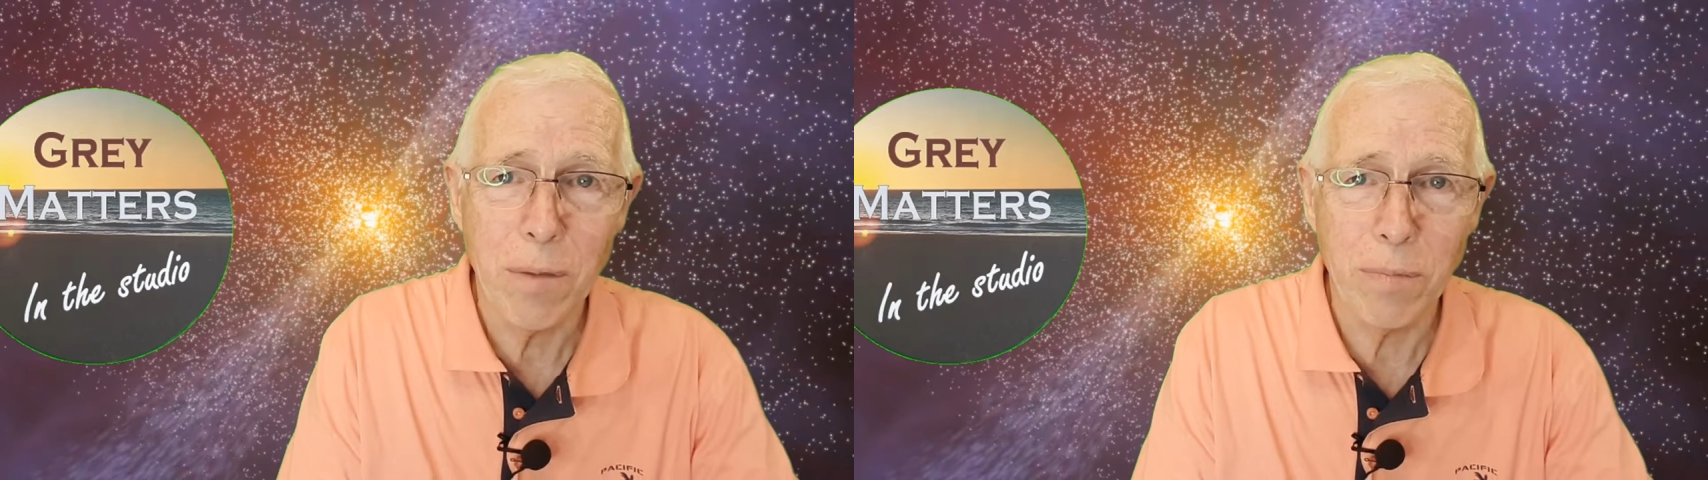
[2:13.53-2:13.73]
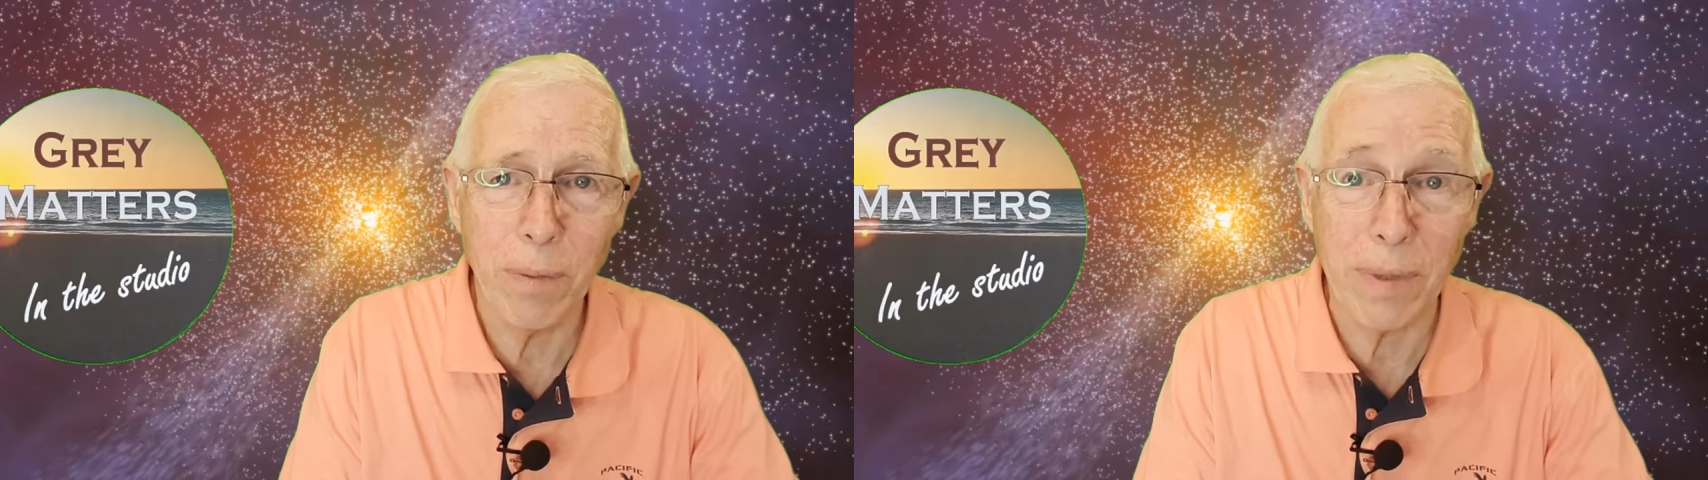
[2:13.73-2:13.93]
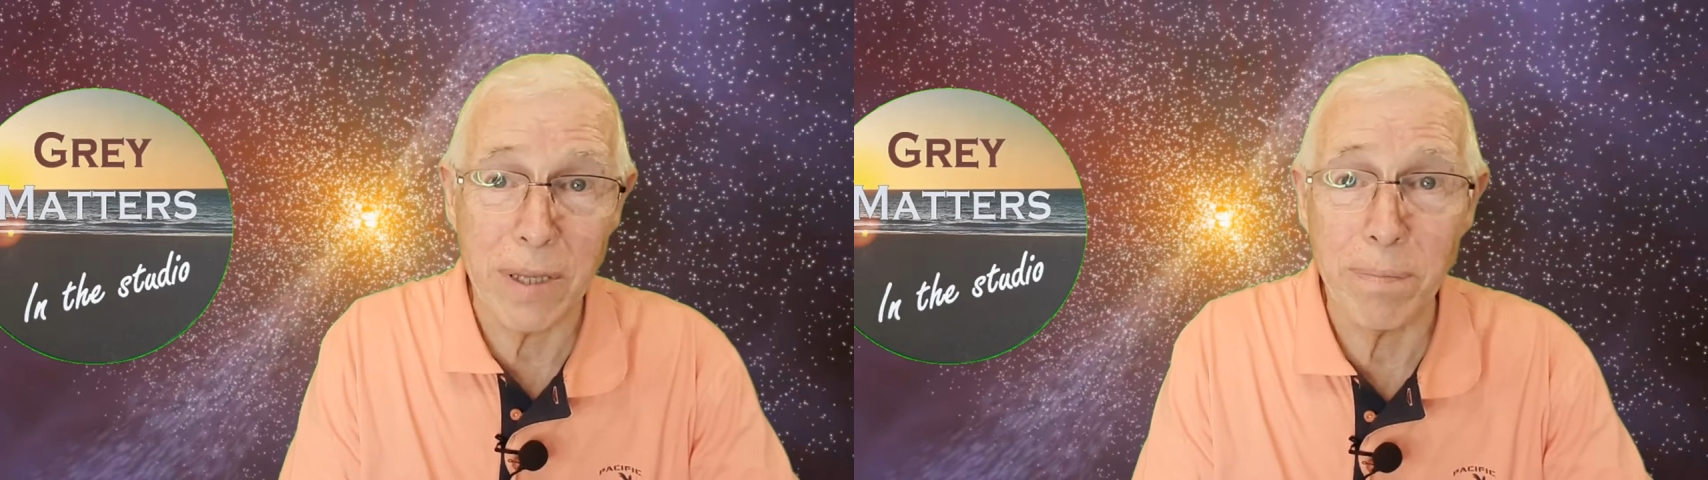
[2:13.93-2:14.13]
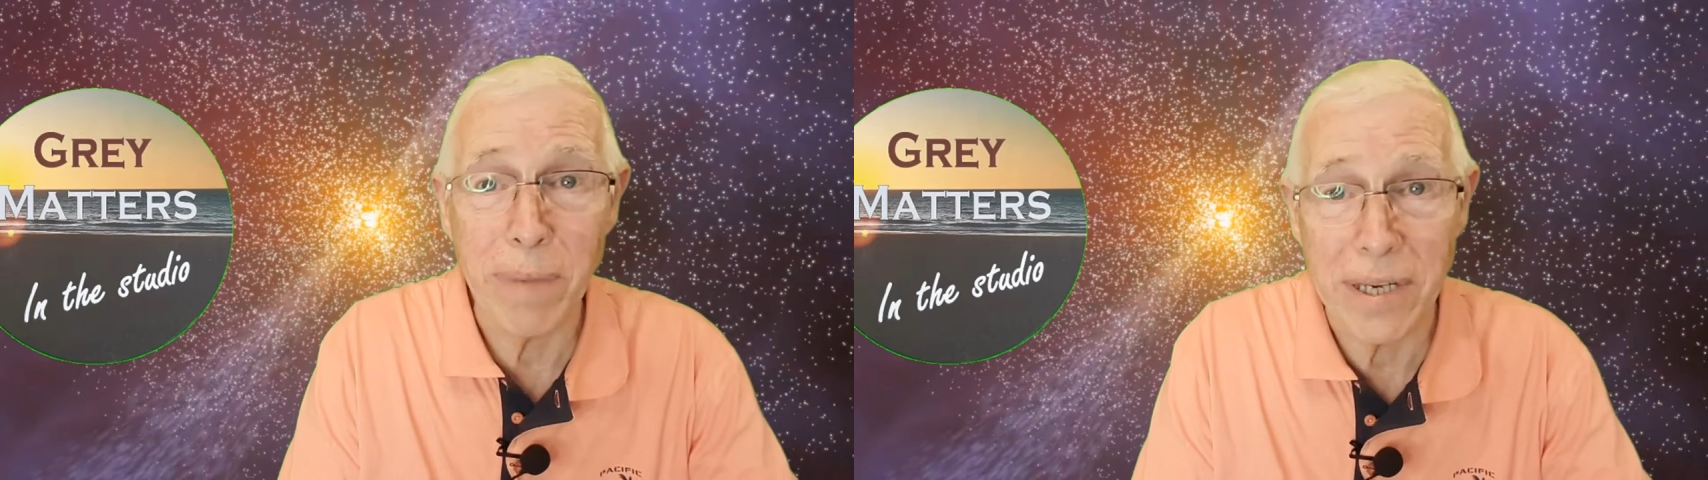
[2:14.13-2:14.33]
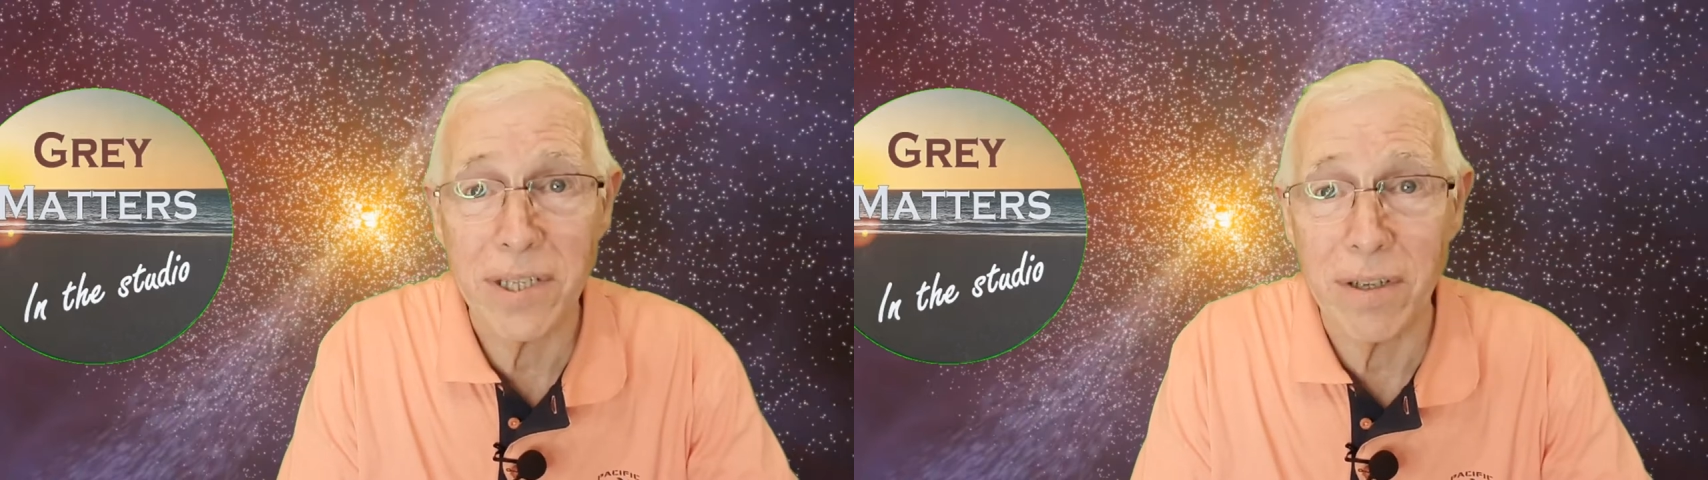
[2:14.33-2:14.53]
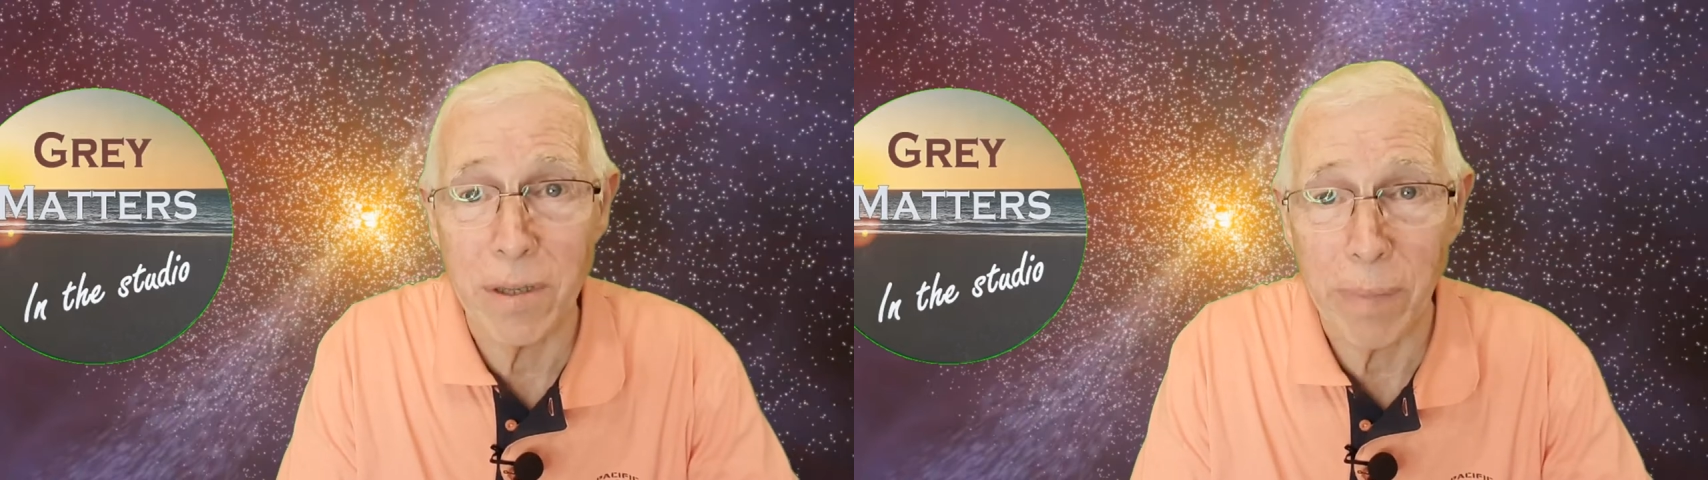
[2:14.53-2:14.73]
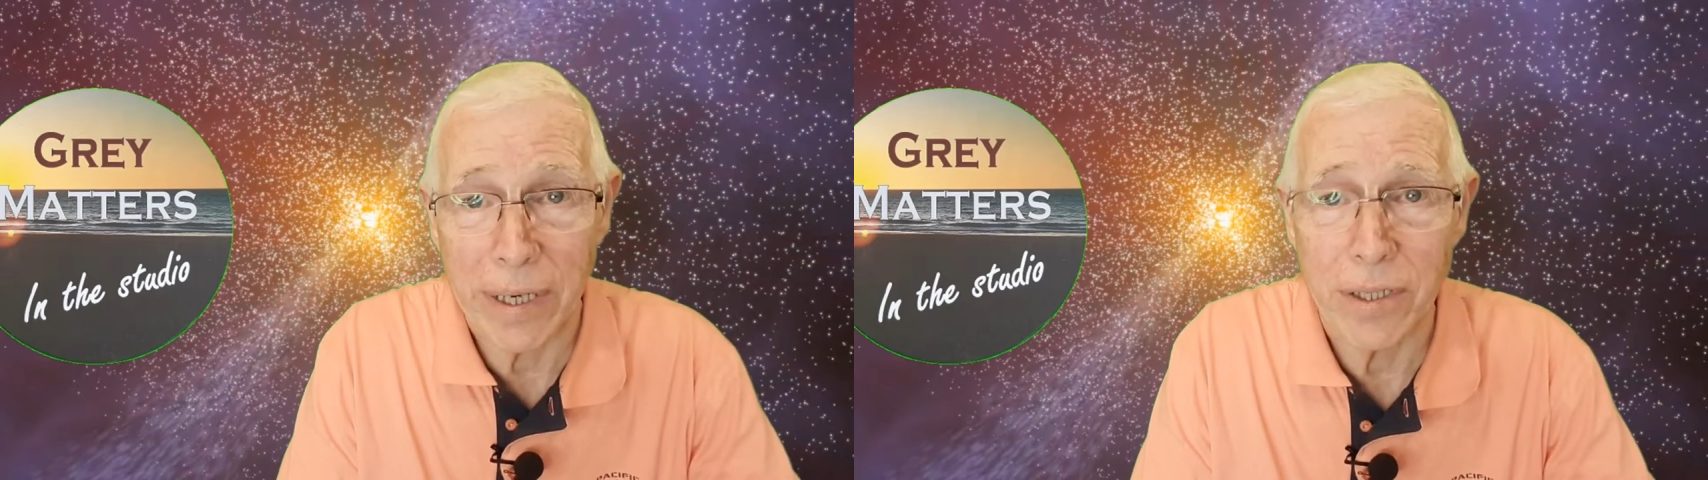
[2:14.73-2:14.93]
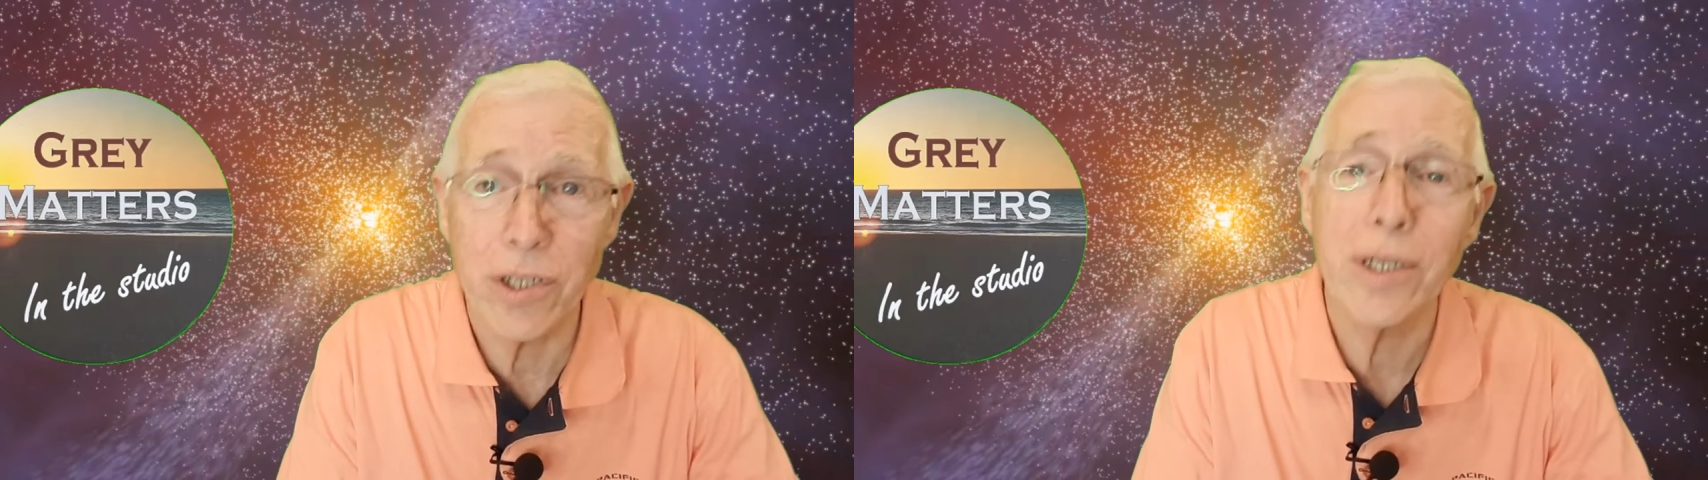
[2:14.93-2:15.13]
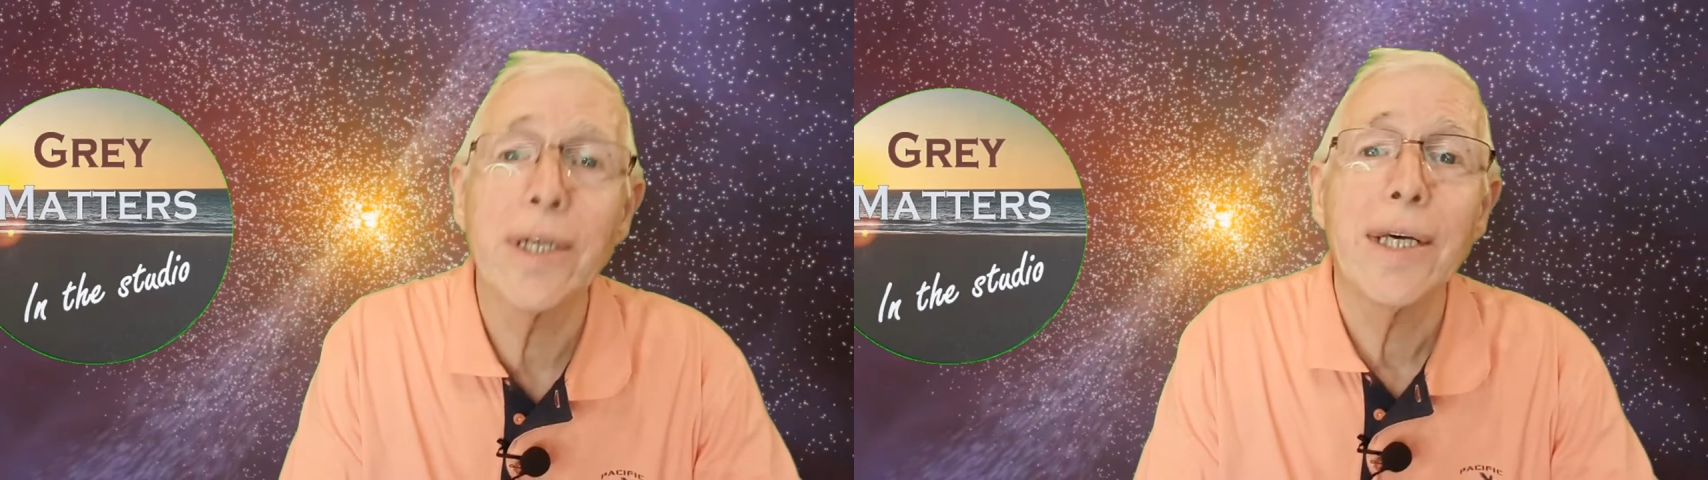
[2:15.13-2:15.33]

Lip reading: probably the best of the bunch.